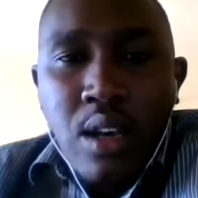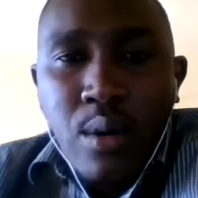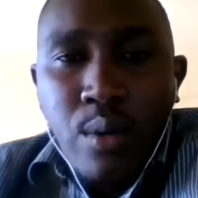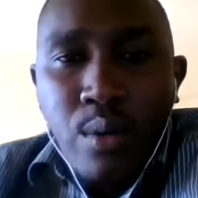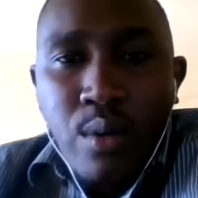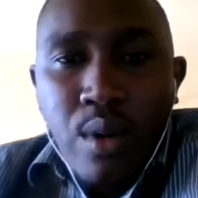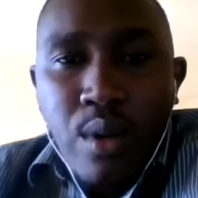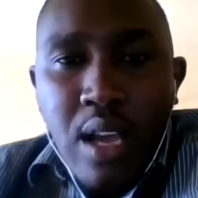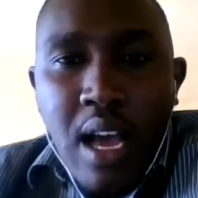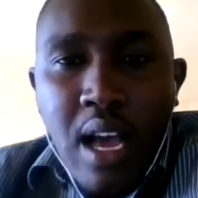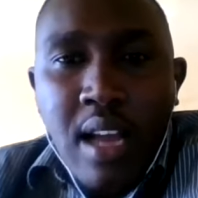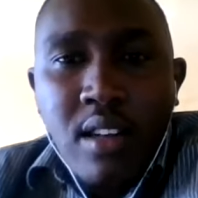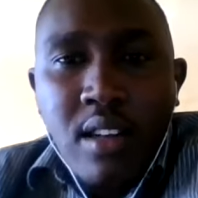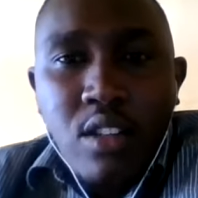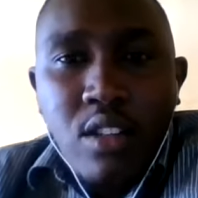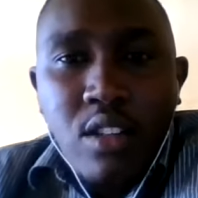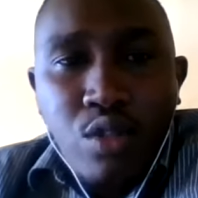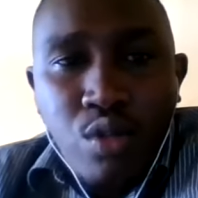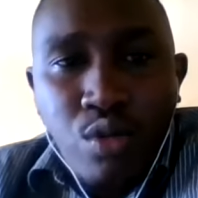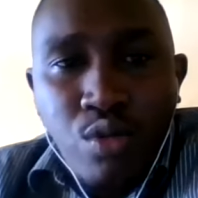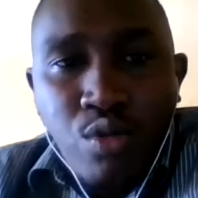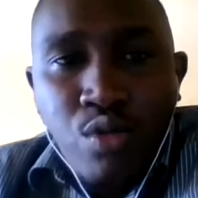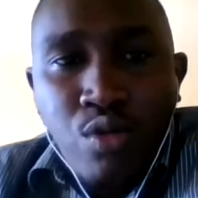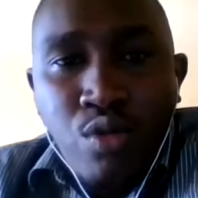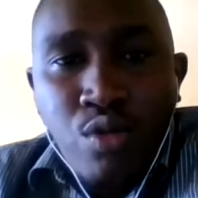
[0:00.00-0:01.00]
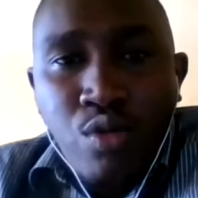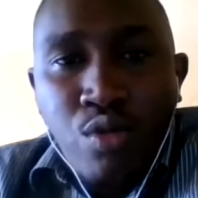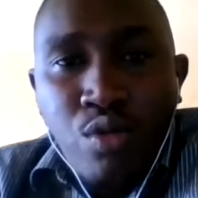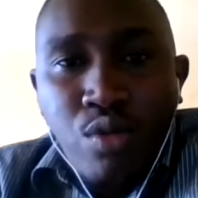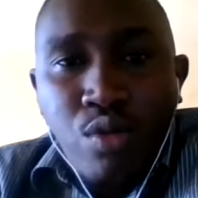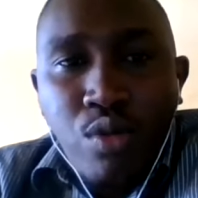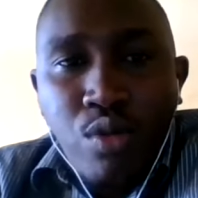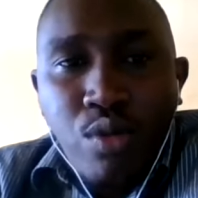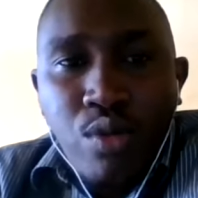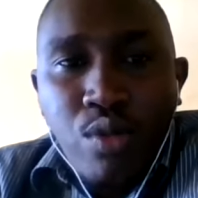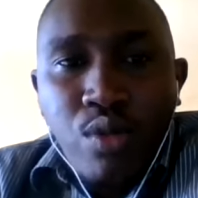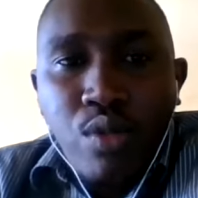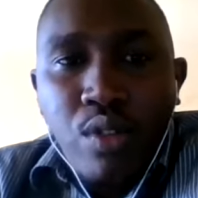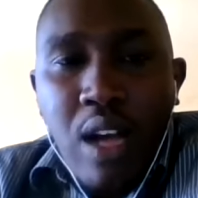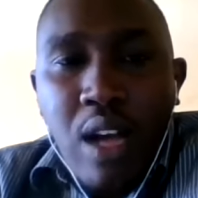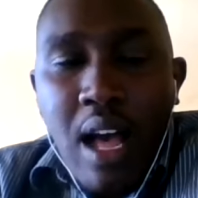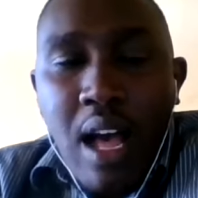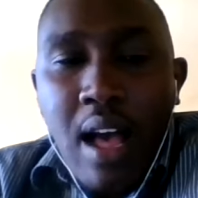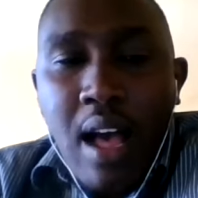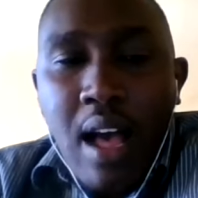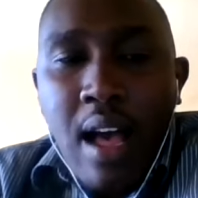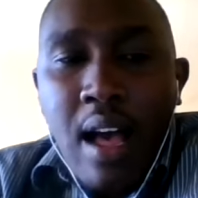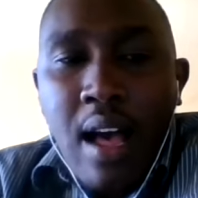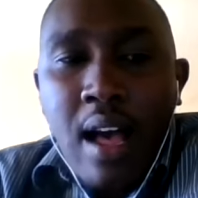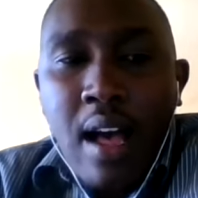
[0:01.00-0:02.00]
we had two
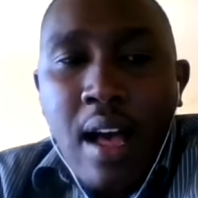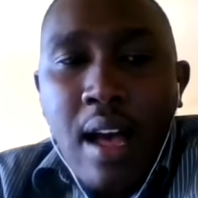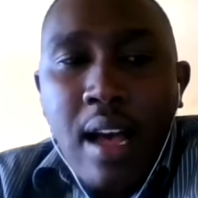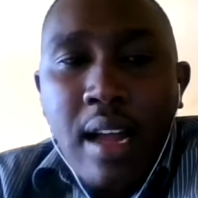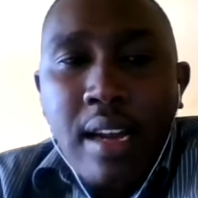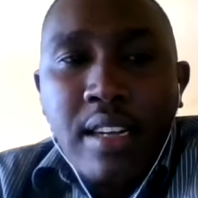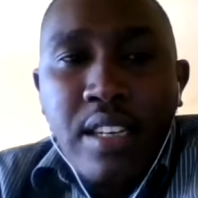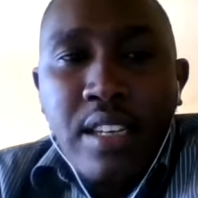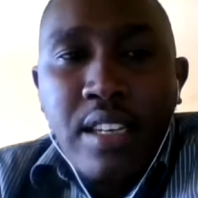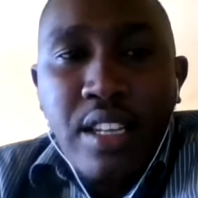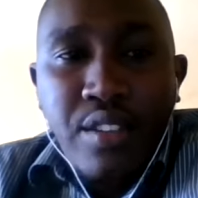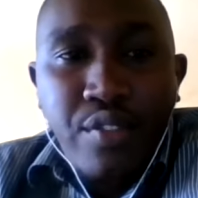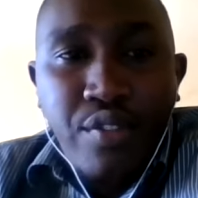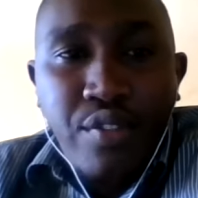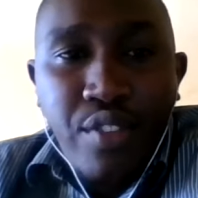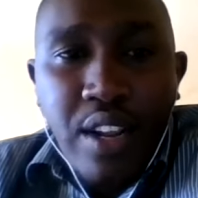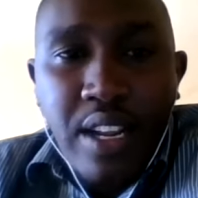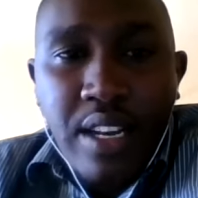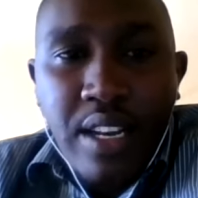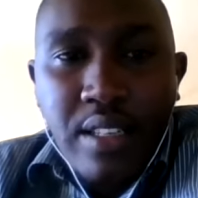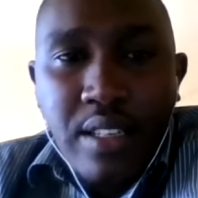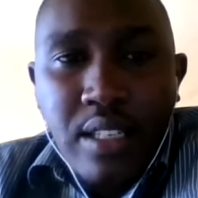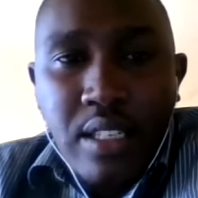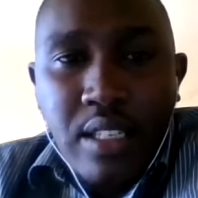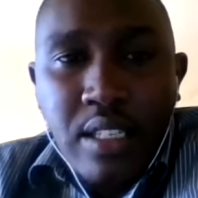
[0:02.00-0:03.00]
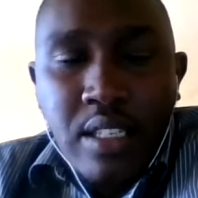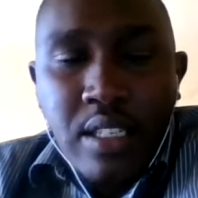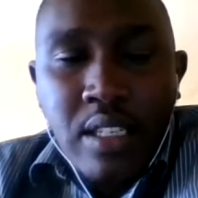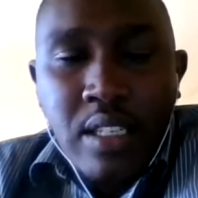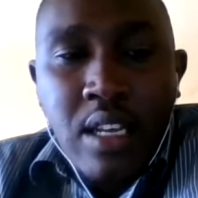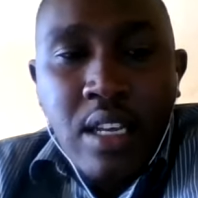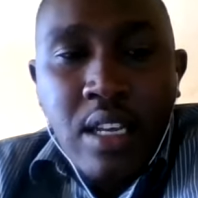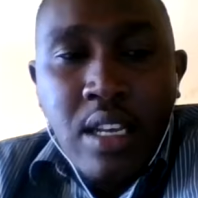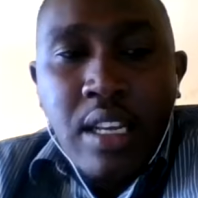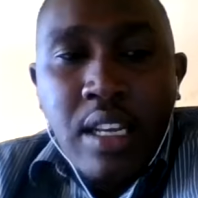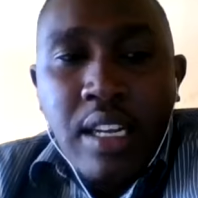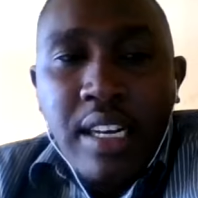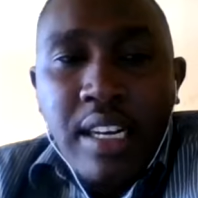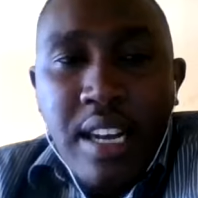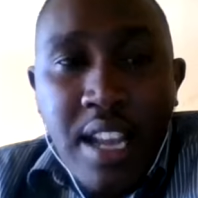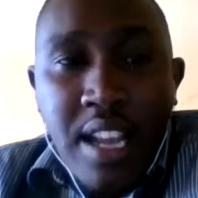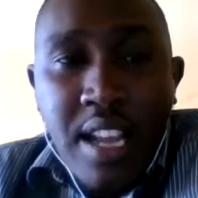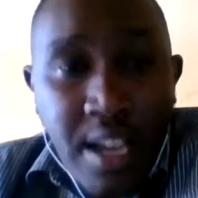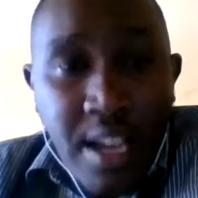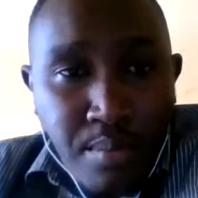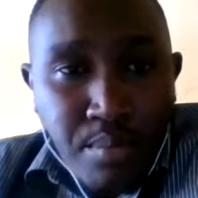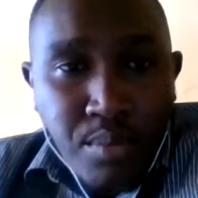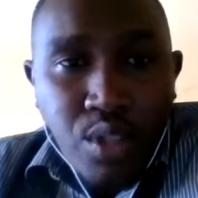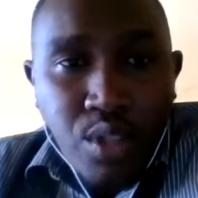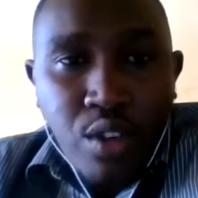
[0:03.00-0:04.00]
uh, different
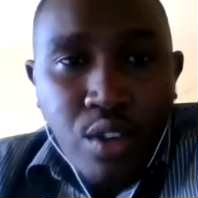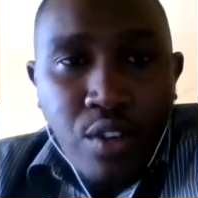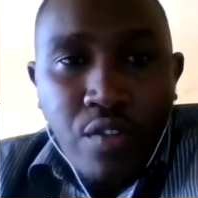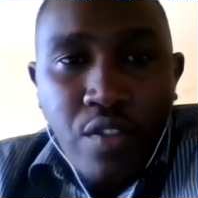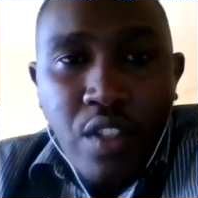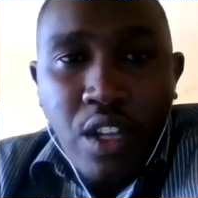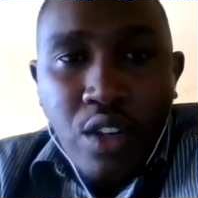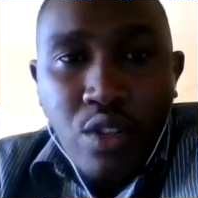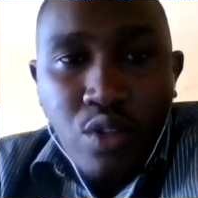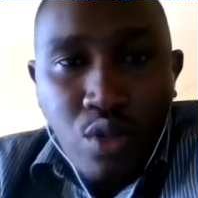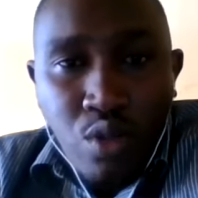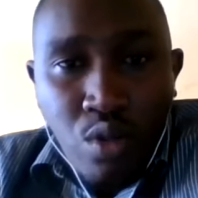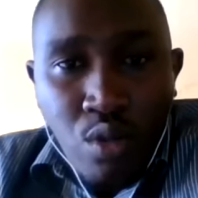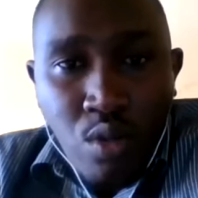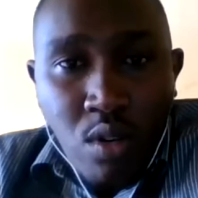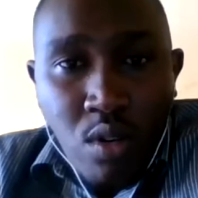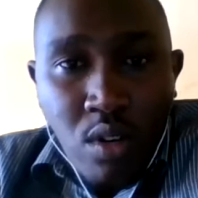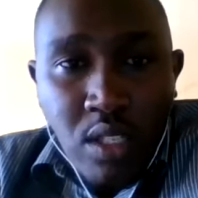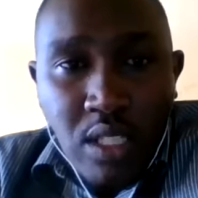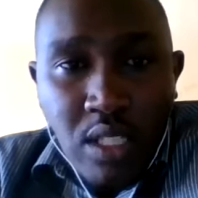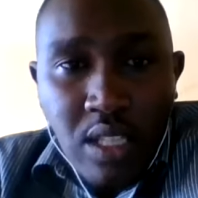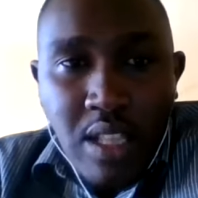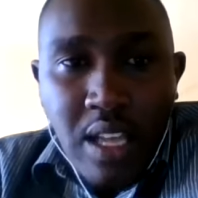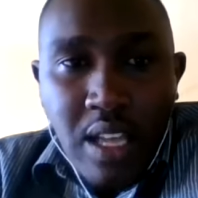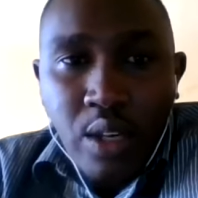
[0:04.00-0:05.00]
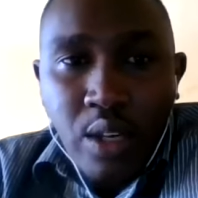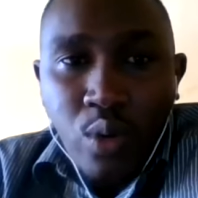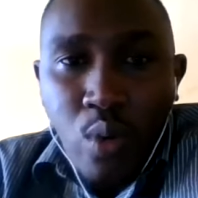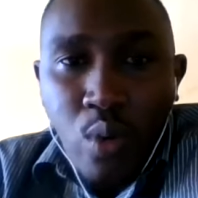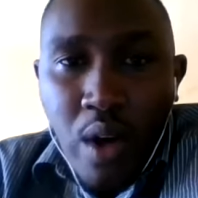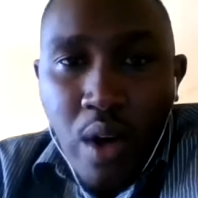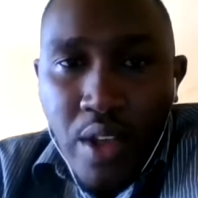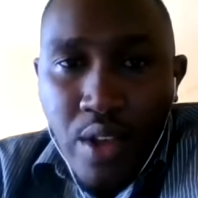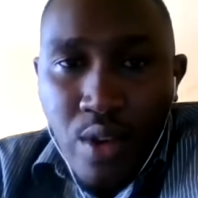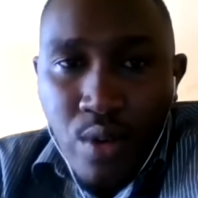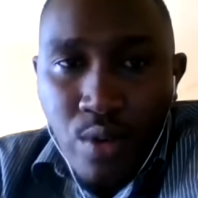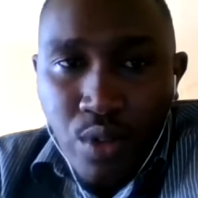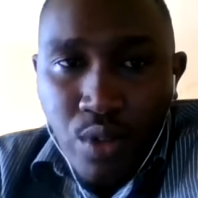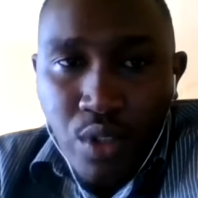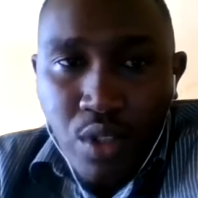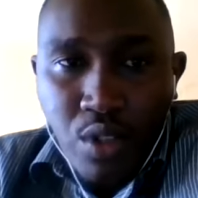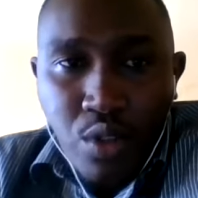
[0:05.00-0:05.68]
names of the tools that were used.